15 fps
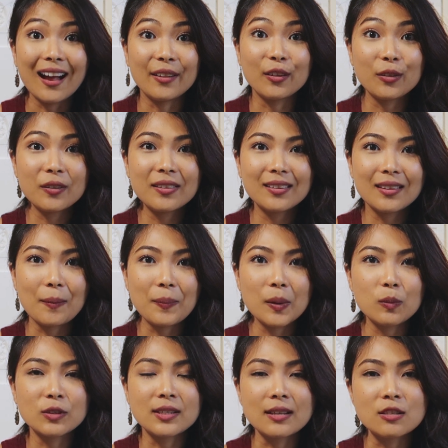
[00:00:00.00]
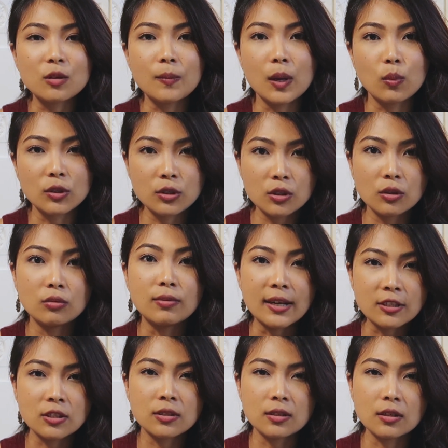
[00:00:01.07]
Another thing that people said to me was to
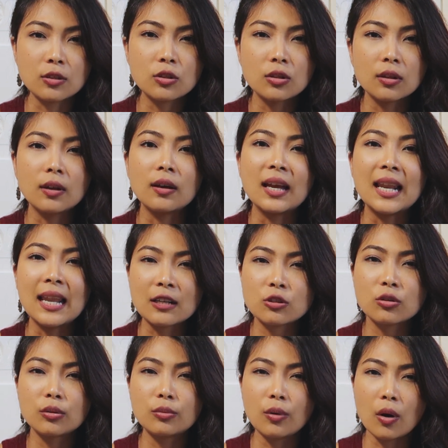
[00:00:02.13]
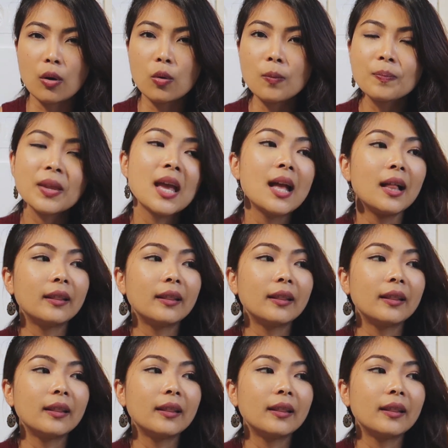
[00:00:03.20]
register to the Electoral Roll.